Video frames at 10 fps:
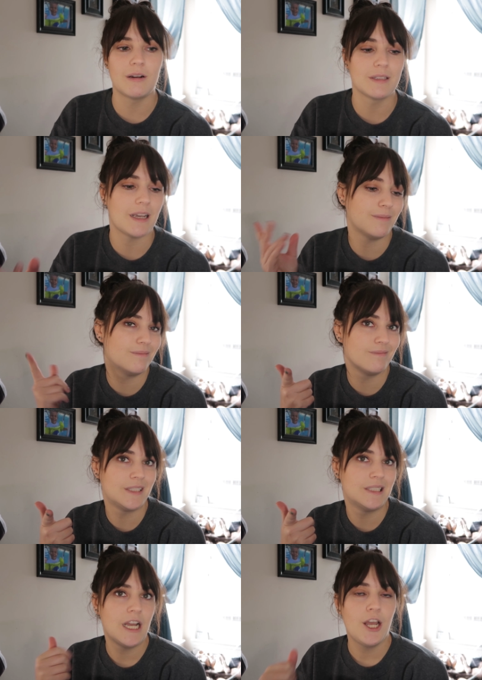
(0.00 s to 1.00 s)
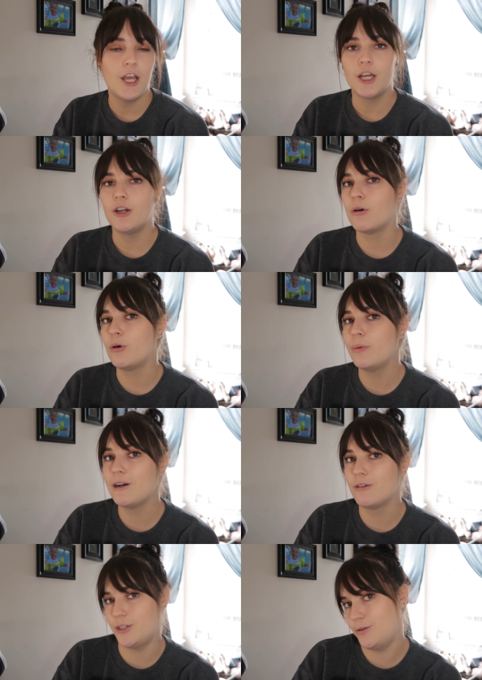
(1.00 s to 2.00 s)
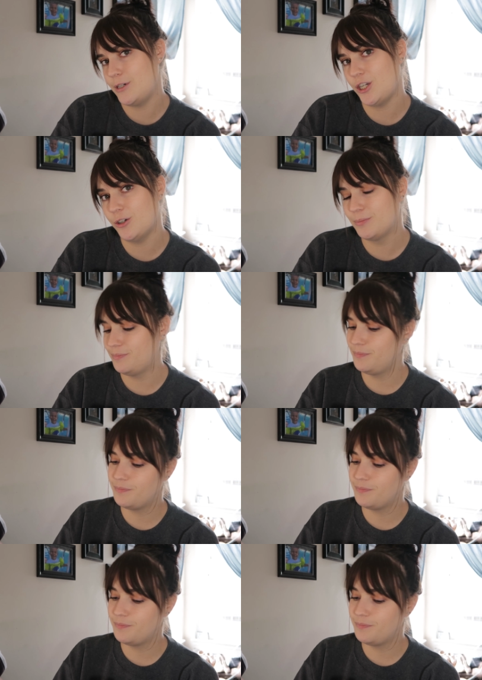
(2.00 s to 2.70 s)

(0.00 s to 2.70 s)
it and I was like, girl, we gonna do it too.